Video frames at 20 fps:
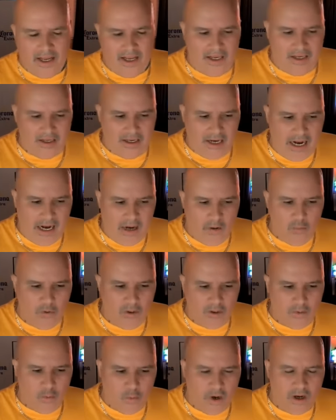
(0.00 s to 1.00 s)
and I
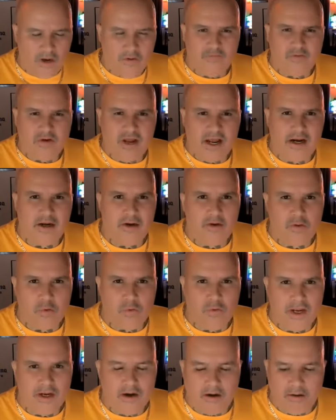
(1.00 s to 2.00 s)
would want to fly under the
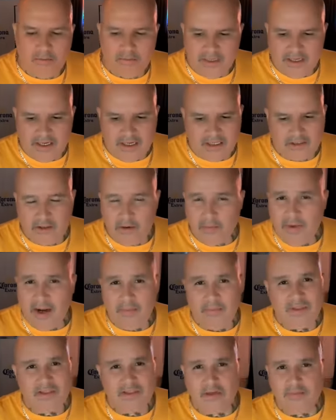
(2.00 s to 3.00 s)
radar because there
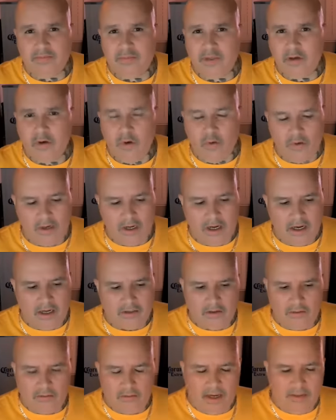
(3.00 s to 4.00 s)
might be something going
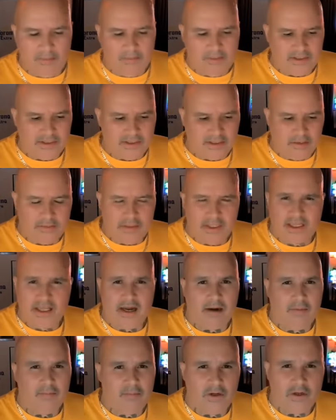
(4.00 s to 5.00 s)
on. There might be something
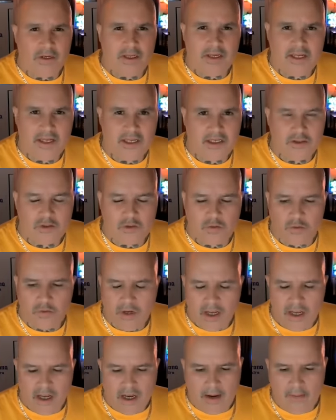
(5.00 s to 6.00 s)
that I'm looking
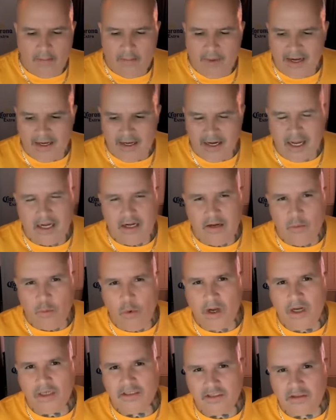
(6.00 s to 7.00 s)
into. I might not
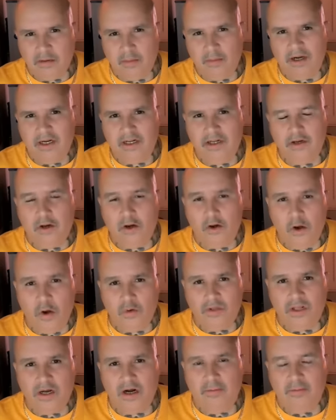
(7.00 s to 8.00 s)
want somebody to
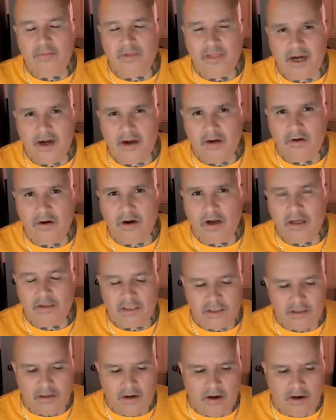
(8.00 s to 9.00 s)
know that I'm there on
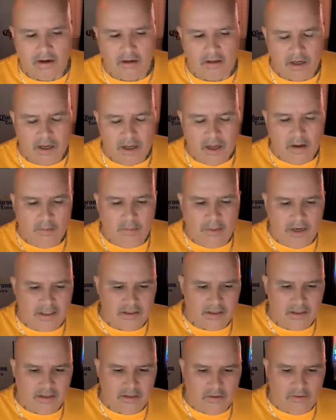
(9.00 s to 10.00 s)
the yard,
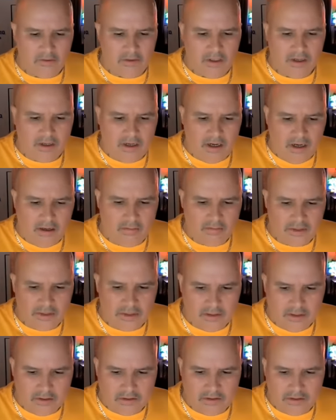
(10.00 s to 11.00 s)
but you know, there comes
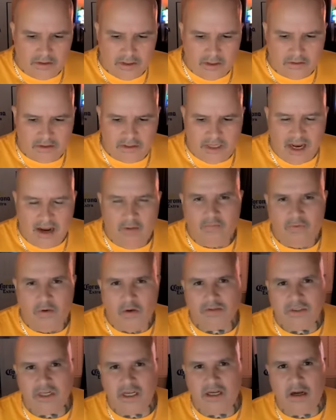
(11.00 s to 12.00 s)
there's there's
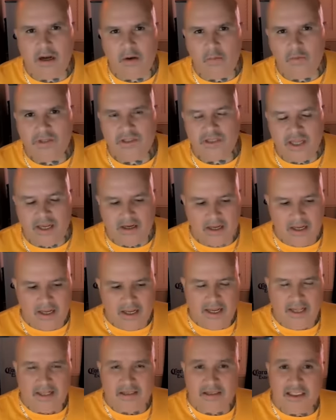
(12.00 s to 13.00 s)
downfalls that come with that,
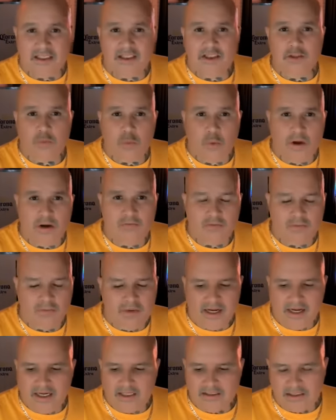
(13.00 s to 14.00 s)
and this is one of them.
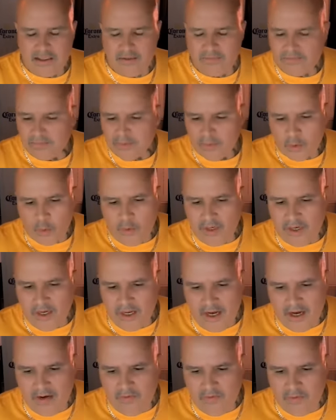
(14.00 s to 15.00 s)
Like I said,
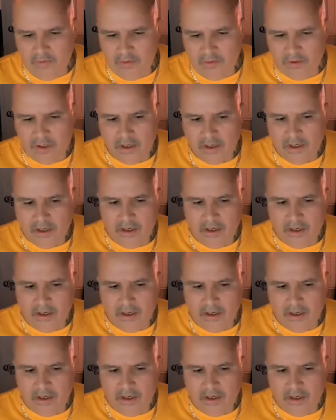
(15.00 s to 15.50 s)
whenever